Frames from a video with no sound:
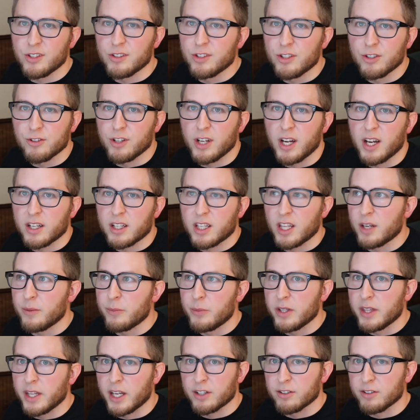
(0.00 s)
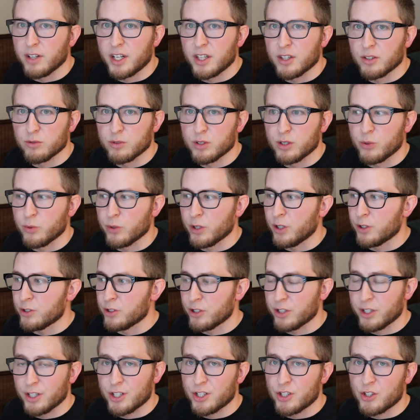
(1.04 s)
you're not going to be that great in the real world.
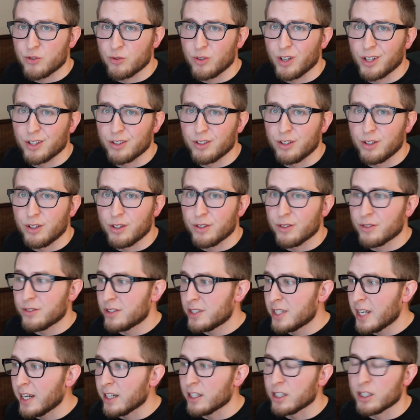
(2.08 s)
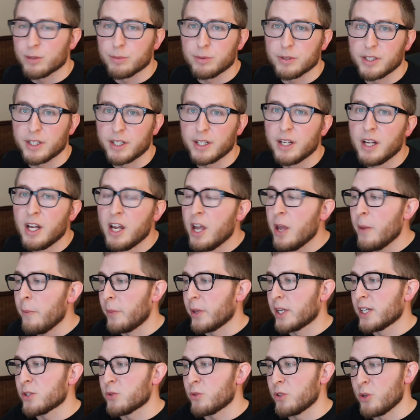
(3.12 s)
You're going to struggle terribly,
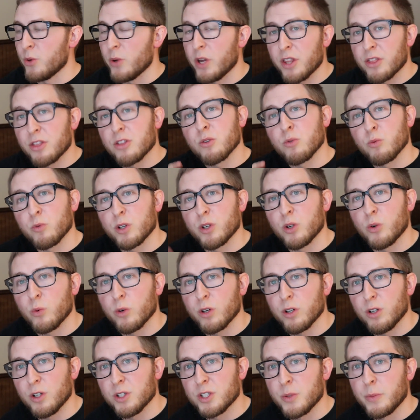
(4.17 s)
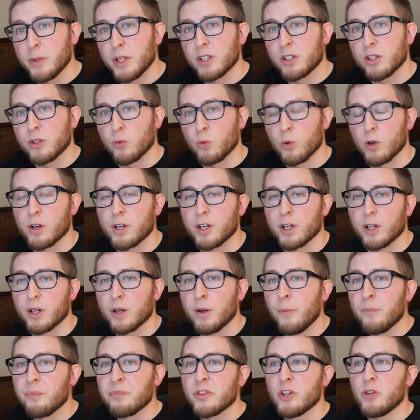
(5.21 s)
because when you hit the real world, to be a good
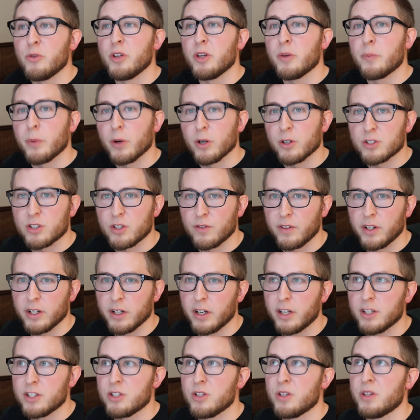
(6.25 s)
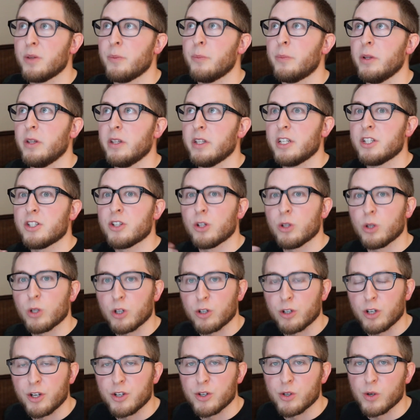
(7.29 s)
worker, you need perseverance, you need the ability to
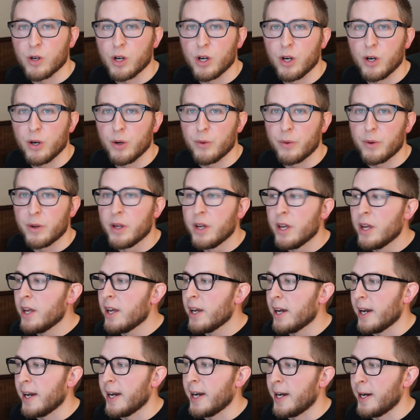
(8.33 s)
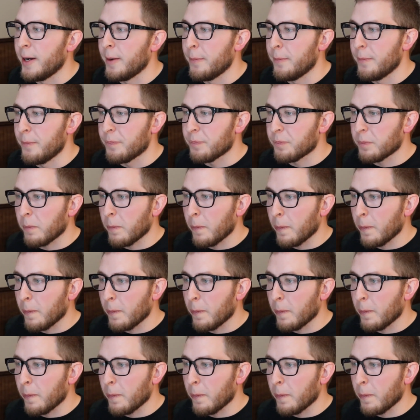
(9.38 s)
learn on your own. Um,